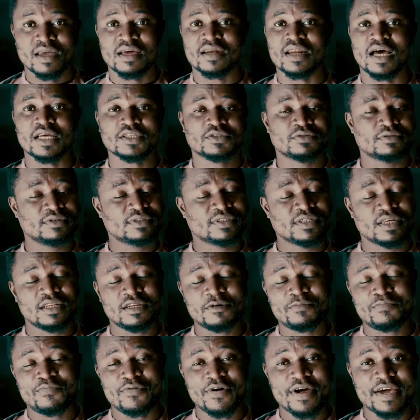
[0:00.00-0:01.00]
And as we
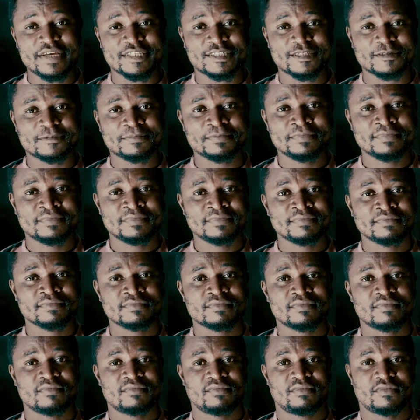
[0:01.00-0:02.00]
celebrate
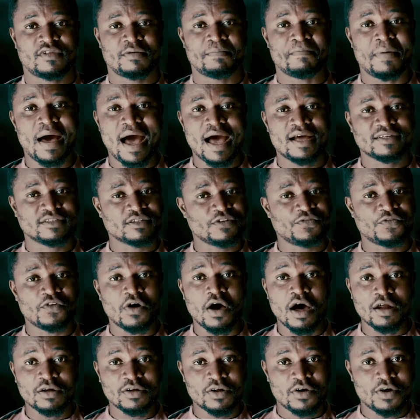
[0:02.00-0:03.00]
the birth of
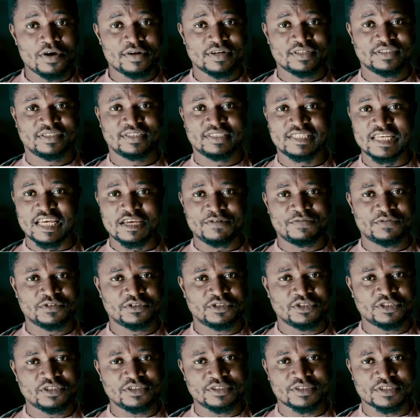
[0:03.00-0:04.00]
our Lord and
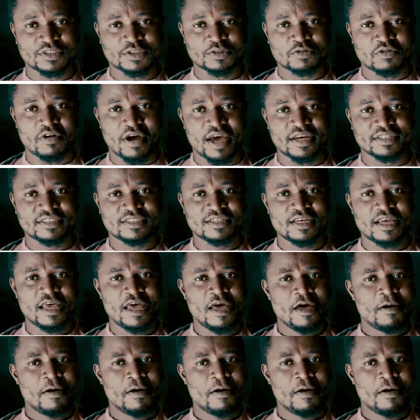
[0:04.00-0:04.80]
Savior, Jesus Christ,